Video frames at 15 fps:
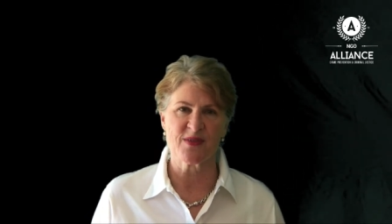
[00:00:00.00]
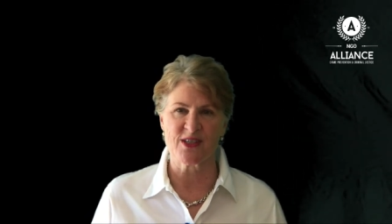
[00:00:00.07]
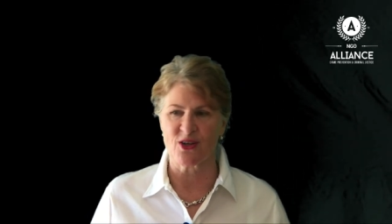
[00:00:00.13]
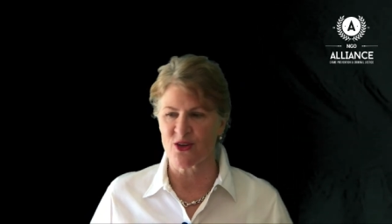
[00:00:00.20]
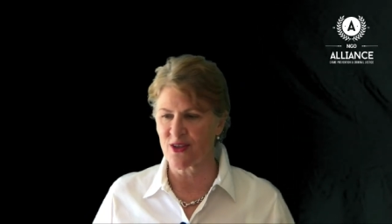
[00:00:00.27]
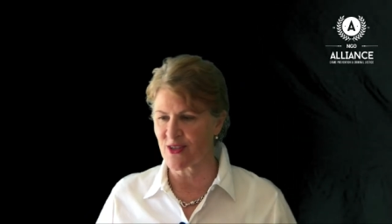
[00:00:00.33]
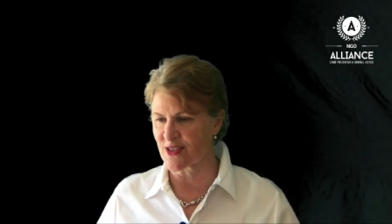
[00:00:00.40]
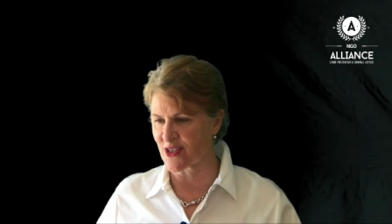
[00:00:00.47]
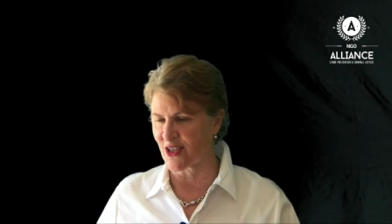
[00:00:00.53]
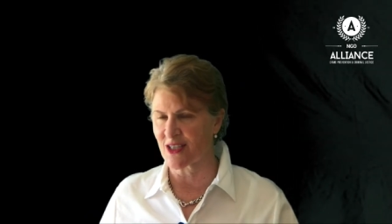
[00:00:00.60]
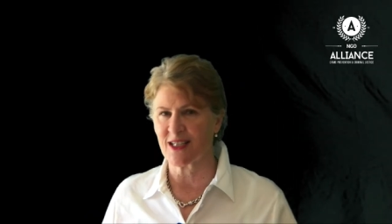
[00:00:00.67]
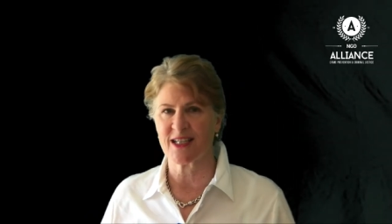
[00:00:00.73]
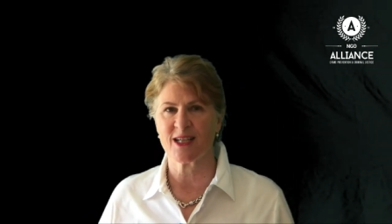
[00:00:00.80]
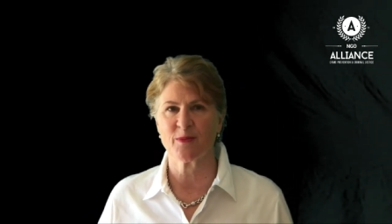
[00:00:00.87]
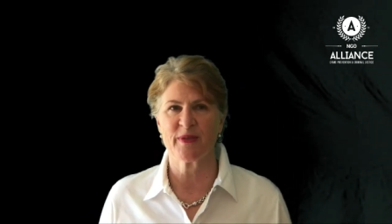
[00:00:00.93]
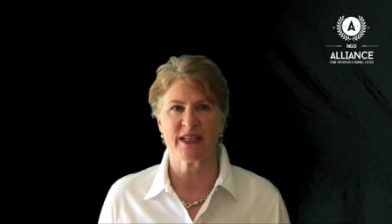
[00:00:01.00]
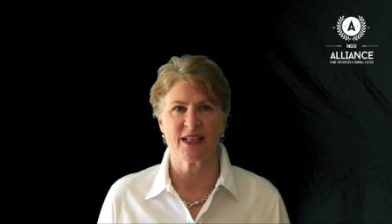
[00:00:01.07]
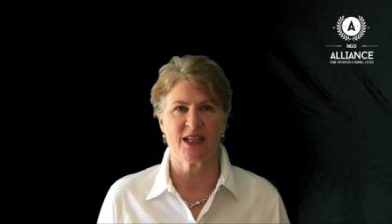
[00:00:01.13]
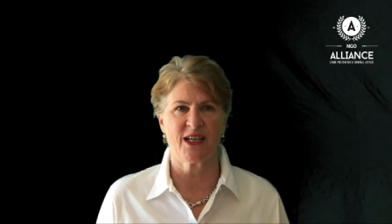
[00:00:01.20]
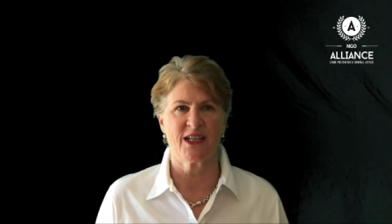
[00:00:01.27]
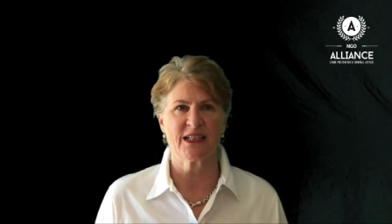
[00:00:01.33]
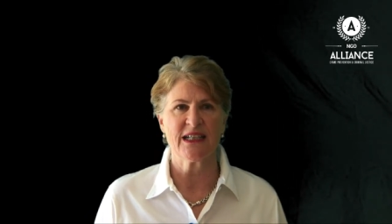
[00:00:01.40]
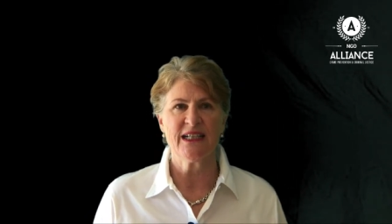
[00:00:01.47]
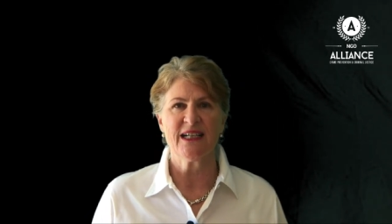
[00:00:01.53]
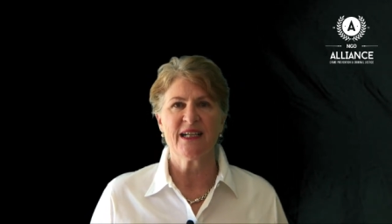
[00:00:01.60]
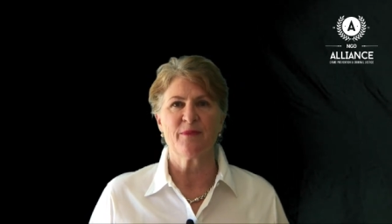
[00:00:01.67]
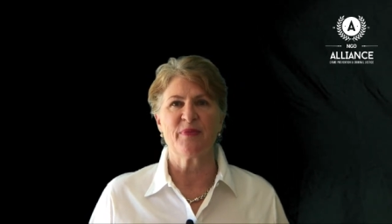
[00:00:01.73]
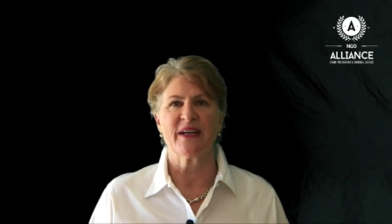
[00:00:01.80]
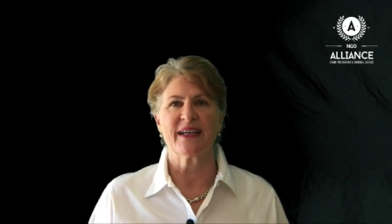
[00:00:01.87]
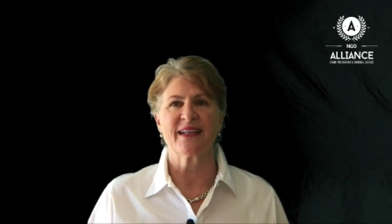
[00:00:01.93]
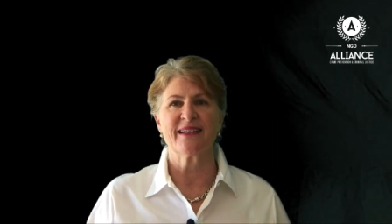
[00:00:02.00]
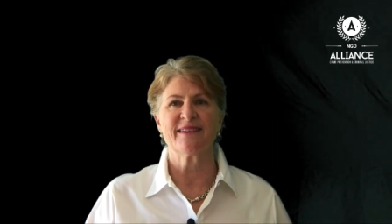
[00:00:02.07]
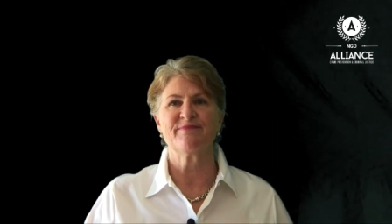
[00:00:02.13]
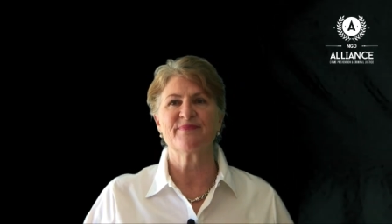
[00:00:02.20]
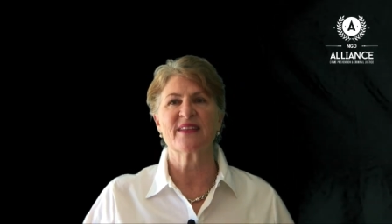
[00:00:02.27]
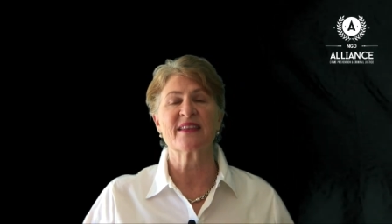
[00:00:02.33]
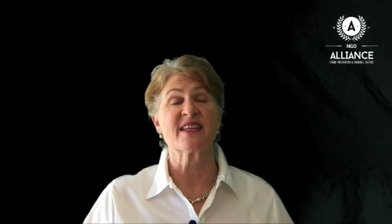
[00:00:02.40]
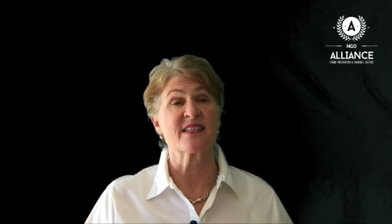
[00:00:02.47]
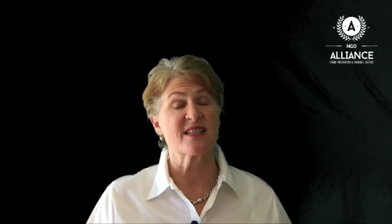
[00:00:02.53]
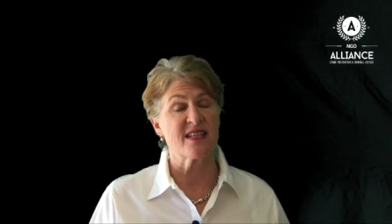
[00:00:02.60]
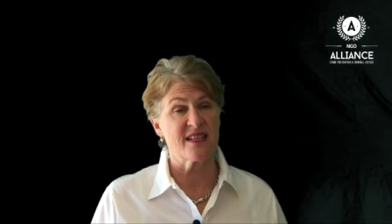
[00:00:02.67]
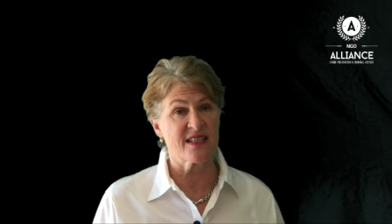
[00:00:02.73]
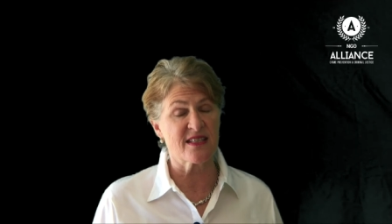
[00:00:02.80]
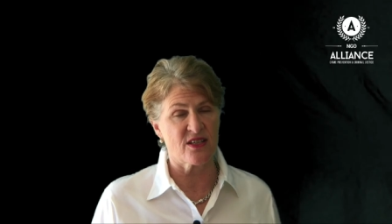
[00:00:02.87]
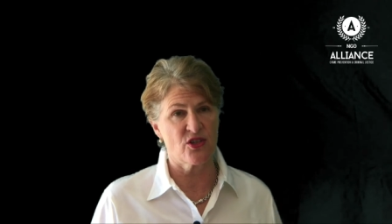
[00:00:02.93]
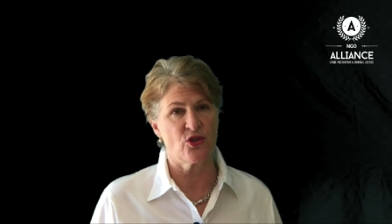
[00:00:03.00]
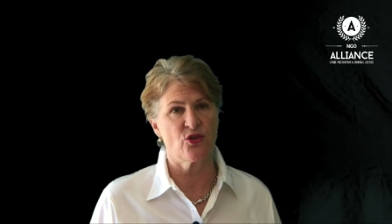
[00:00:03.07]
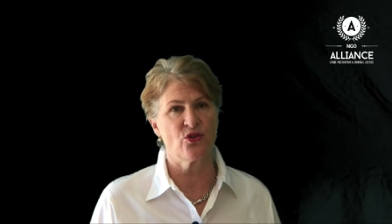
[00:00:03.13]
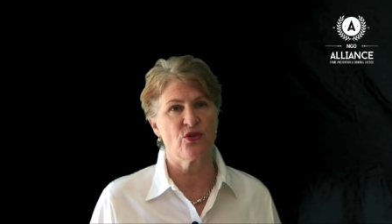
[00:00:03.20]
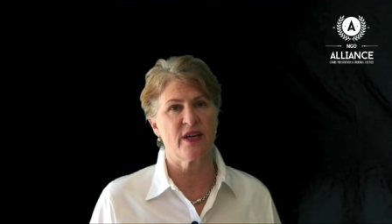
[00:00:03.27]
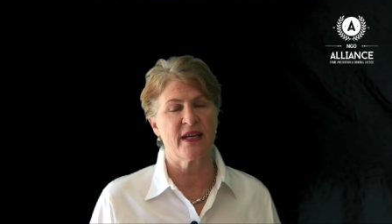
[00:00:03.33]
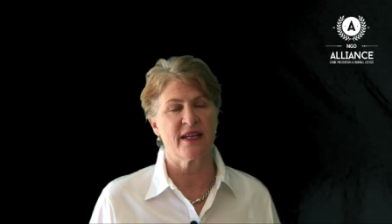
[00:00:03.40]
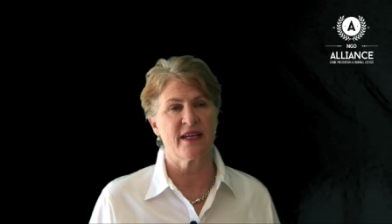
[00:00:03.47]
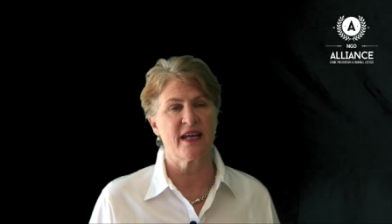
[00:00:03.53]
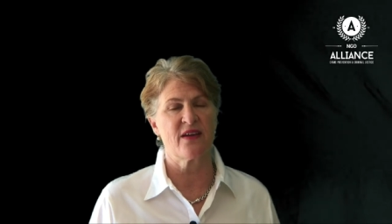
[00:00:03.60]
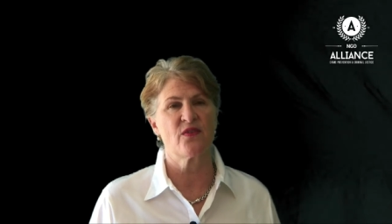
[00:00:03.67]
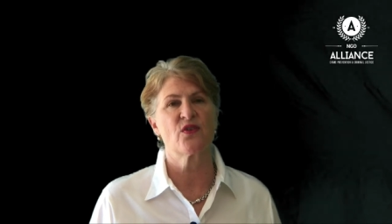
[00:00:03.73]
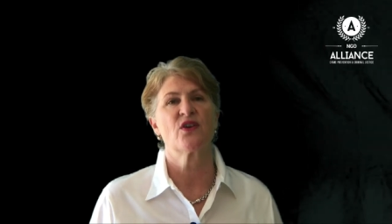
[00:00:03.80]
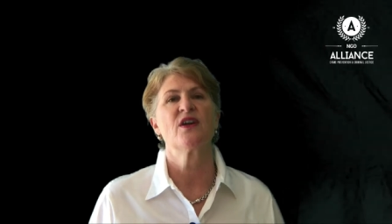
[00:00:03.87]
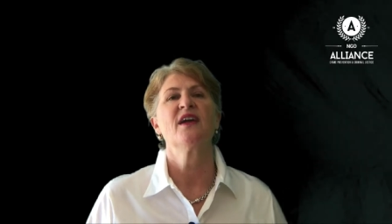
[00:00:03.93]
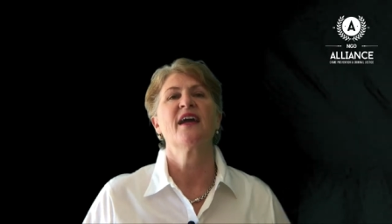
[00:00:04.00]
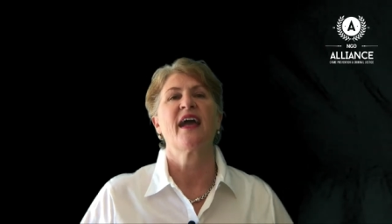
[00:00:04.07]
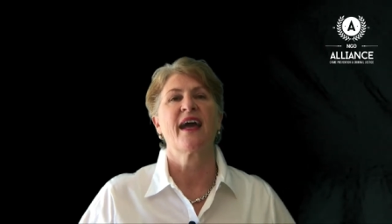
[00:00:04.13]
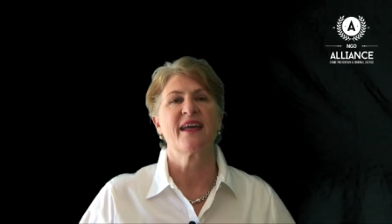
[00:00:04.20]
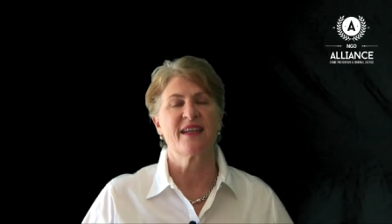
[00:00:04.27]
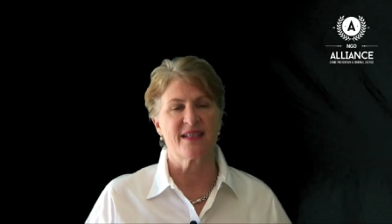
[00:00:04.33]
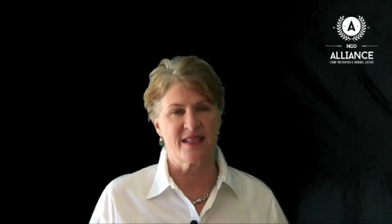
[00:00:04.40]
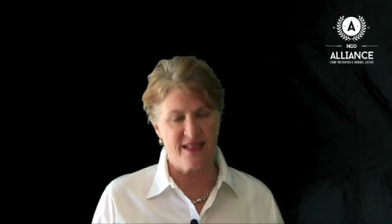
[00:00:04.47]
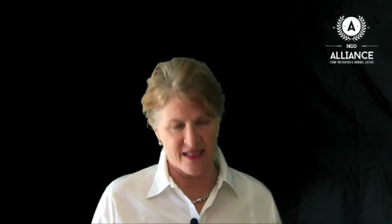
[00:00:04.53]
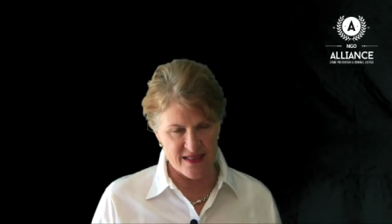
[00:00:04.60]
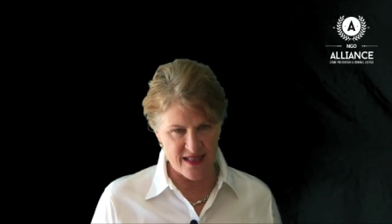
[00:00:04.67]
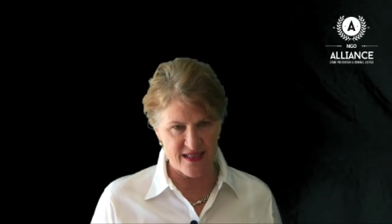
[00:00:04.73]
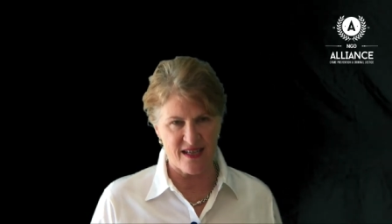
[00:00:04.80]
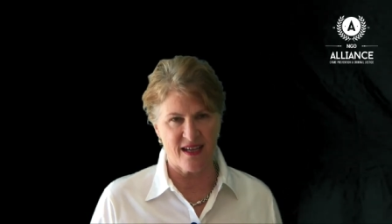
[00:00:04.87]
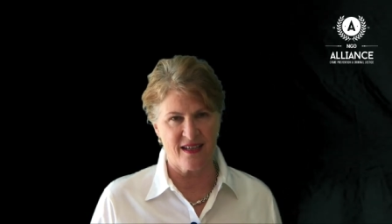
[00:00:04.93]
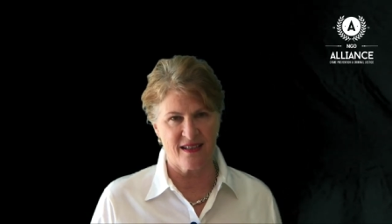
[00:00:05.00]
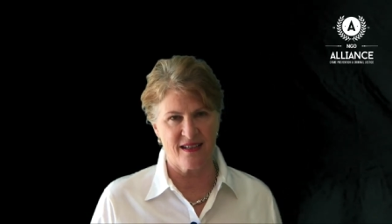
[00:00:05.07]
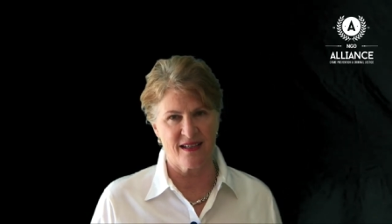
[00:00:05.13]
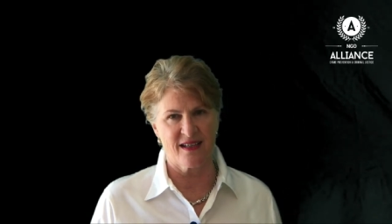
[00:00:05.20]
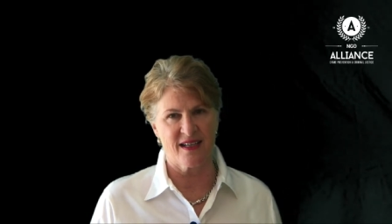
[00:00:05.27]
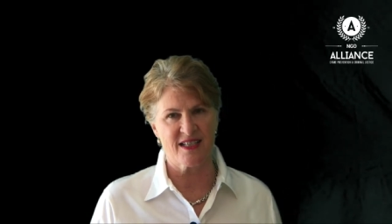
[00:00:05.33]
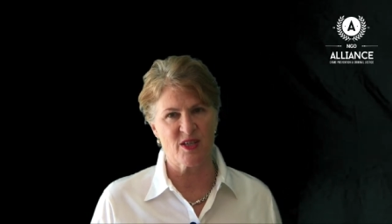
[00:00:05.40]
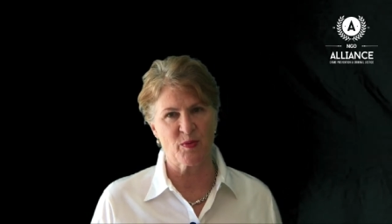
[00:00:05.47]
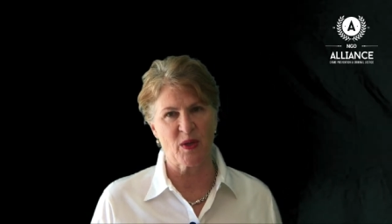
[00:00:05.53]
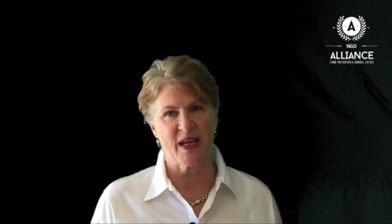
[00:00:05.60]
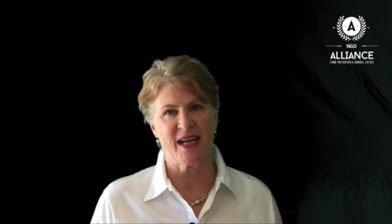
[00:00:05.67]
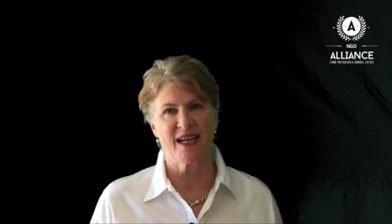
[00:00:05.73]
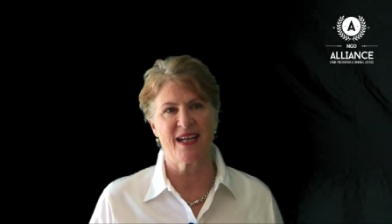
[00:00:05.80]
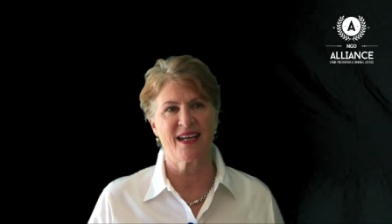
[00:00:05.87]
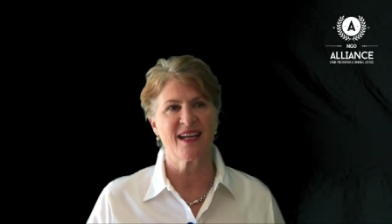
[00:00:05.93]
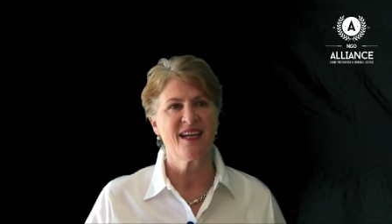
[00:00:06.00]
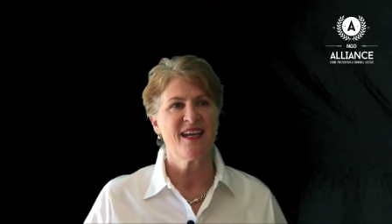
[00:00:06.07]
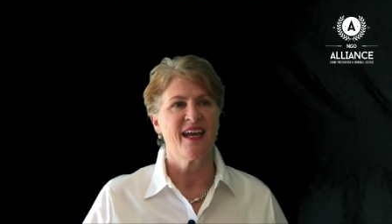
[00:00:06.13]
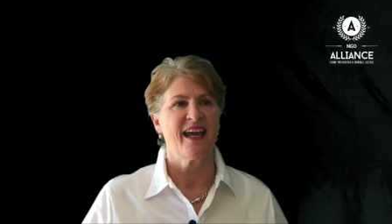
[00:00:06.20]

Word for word: Sorry this got a little bit long, but this is a new endeavor and it does take a little explaining,